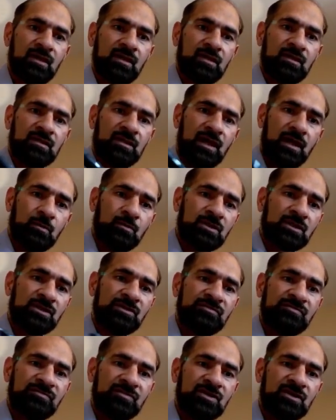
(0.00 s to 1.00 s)
That will
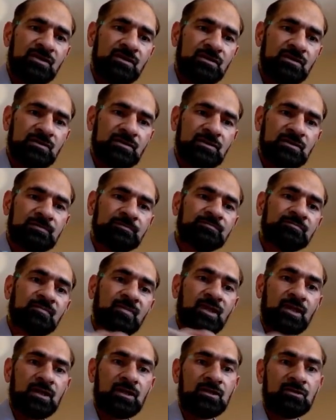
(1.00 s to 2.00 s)
give me
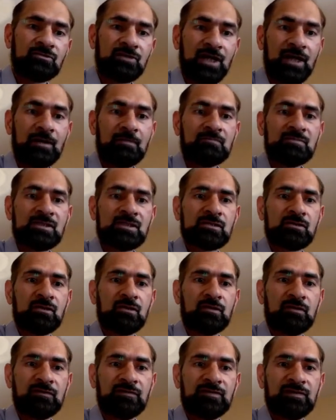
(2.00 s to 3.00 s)
grams
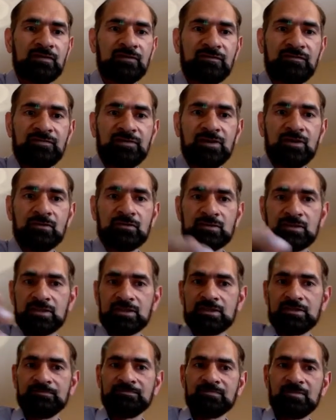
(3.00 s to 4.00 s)
of
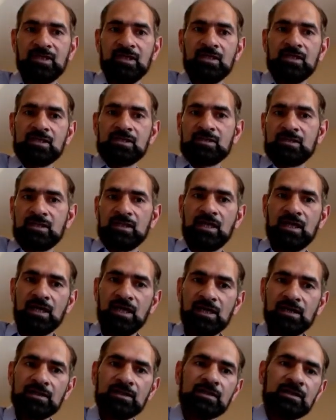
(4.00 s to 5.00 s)
freons. So
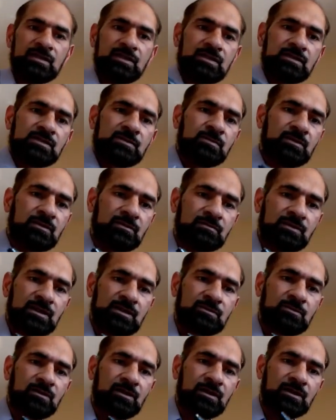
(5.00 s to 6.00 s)
that is, well, that's
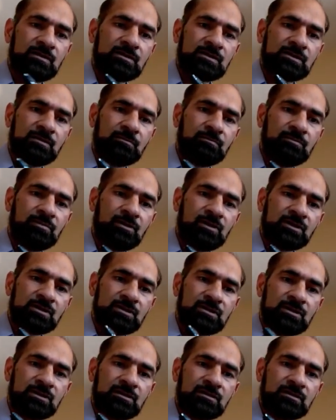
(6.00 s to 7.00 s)
quite simple, isn't
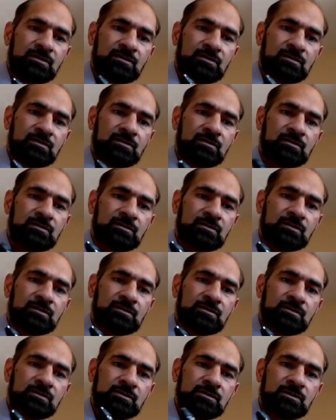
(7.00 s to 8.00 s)
it?
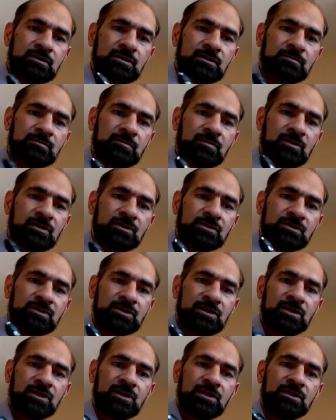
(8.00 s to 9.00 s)
Times by
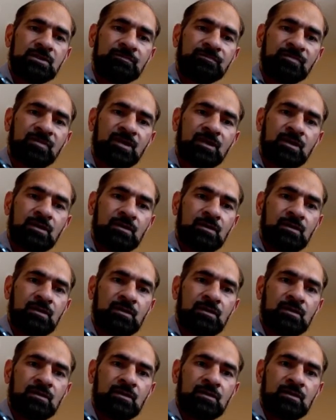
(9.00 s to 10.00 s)
10
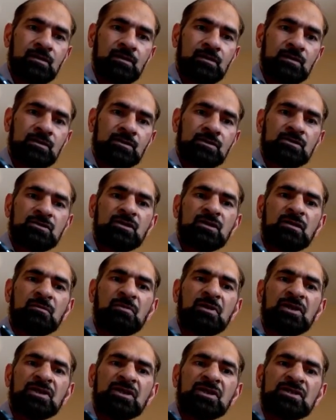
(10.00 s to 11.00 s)
to the
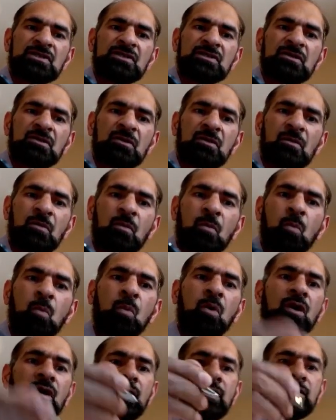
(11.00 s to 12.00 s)
minus
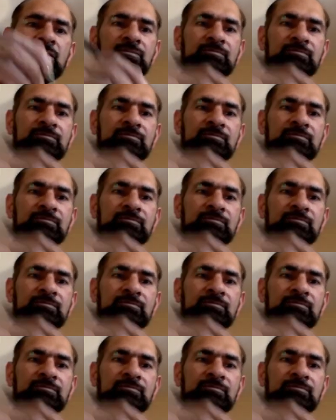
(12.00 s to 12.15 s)
1.